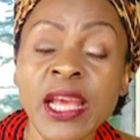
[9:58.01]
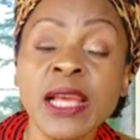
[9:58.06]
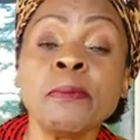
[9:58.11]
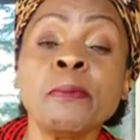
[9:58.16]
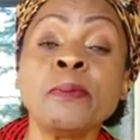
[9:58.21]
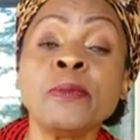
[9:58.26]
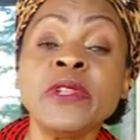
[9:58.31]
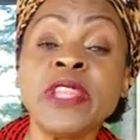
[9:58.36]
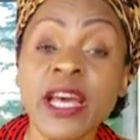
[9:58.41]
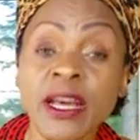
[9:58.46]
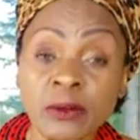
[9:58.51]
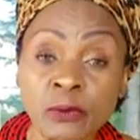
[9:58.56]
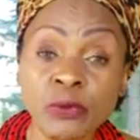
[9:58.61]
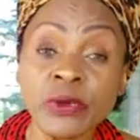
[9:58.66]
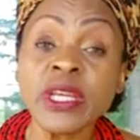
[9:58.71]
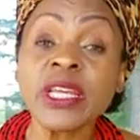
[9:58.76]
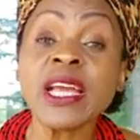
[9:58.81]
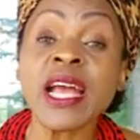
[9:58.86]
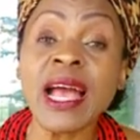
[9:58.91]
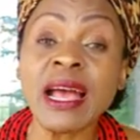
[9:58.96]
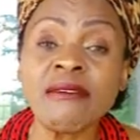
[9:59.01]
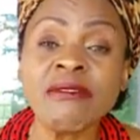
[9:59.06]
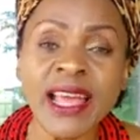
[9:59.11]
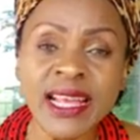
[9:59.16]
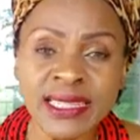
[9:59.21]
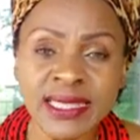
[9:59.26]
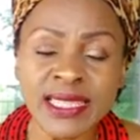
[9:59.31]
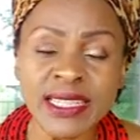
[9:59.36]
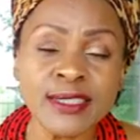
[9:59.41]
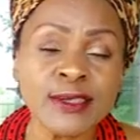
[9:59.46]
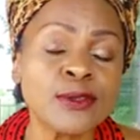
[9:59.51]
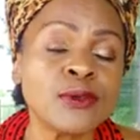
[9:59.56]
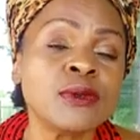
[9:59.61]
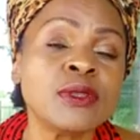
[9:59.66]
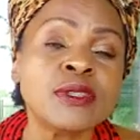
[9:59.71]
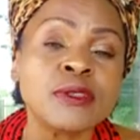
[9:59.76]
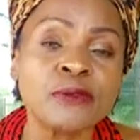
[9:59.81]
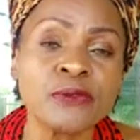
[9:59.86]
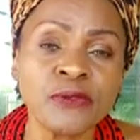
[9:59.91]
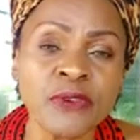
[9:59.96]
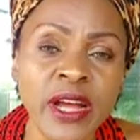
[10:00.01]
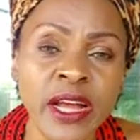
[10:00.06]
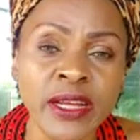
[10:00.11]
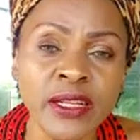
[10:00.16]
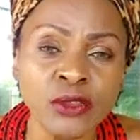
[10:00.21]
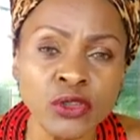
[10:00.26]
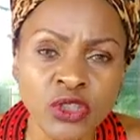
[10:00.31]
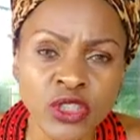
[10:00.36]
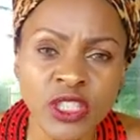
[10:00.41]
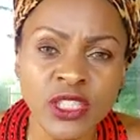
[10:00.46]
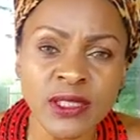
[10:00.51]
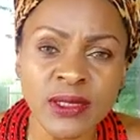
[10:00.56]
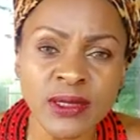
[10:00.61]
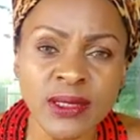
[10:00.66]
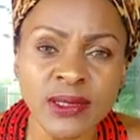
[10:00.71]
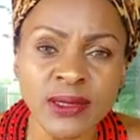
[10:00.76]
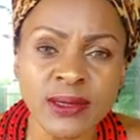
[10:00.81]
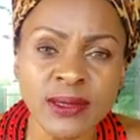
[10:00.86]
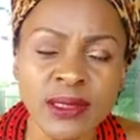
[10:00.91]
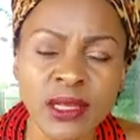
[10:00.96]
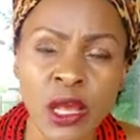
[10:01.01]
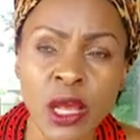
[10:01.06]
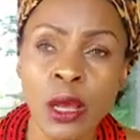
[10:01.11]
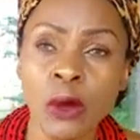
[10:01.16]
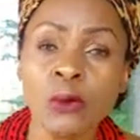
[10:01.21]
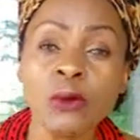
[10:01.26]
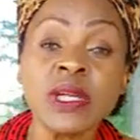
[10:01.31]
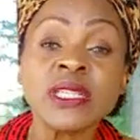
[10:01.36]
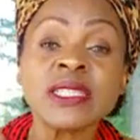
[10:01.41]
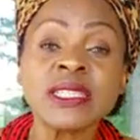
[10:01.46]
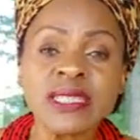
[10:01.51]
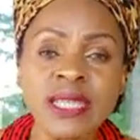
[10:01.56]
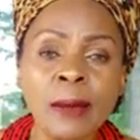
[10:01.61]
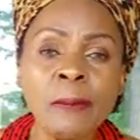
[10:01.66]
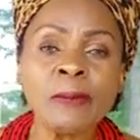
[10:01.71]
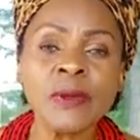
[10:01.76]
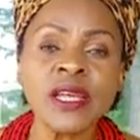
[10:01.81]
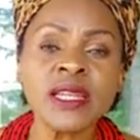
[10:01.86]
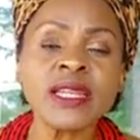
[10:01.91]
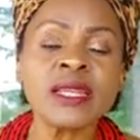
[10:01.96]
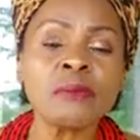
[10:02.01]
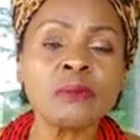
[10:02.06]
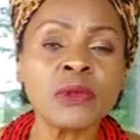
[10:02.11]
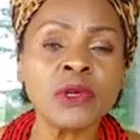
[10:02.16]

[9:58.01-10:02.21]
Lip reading: that we have access to divine justice. When somebody